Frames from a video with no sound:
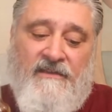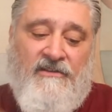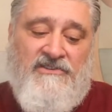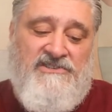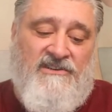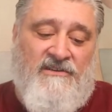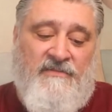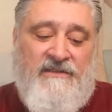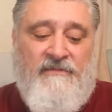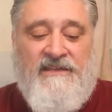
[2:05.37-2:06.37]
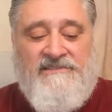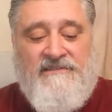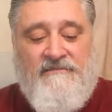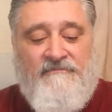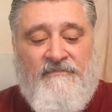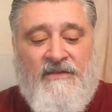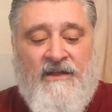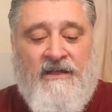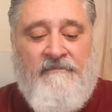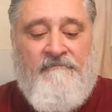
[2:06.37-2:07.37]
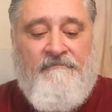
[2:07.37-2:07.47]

because you're going to be amazed. All right.